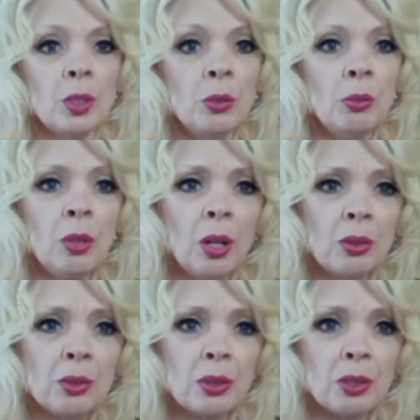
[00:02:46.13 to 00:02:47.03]
Who
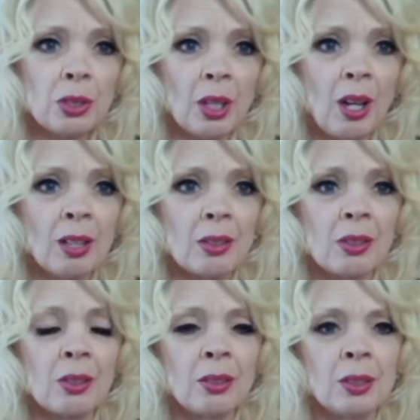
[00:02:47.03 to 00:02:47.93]
calls the
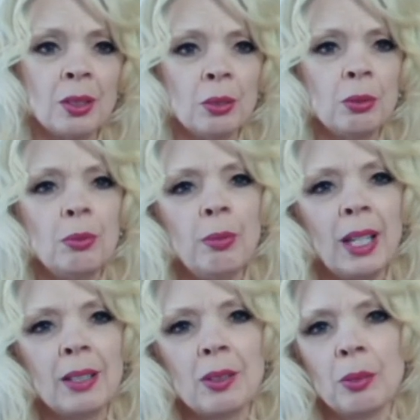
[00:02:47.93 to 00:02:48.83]
shots? Who
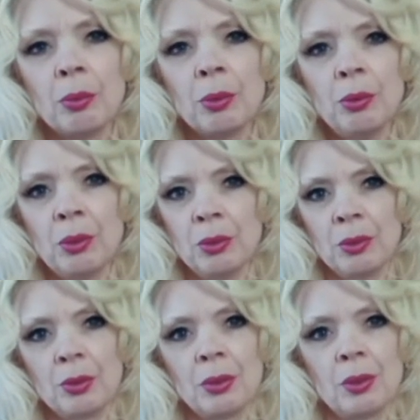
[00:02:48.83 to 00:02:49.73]
makes the rules?